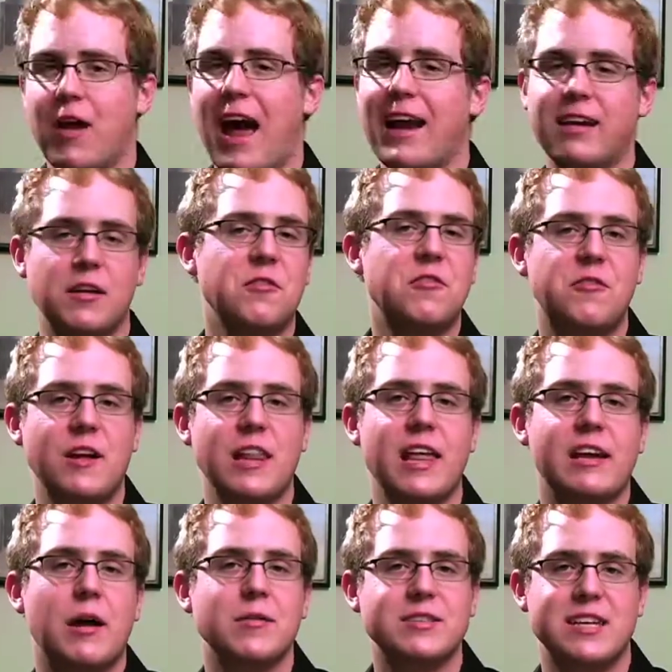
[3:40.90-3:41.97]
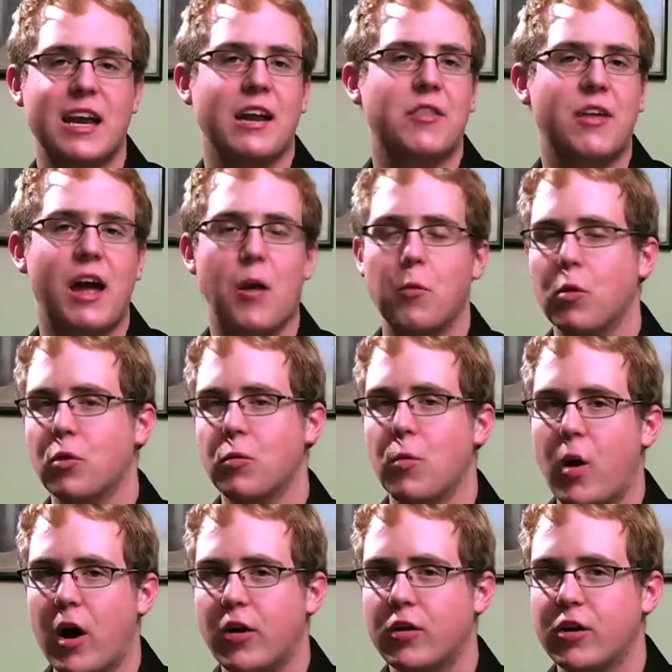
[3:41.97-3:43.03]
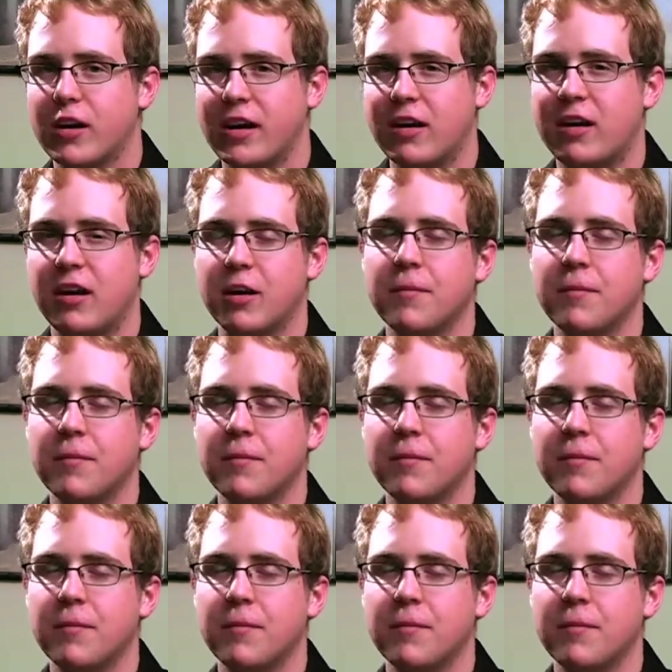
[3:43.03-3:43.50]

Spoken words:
I didn't feel like I was saying anything I wouldn't want her to hear.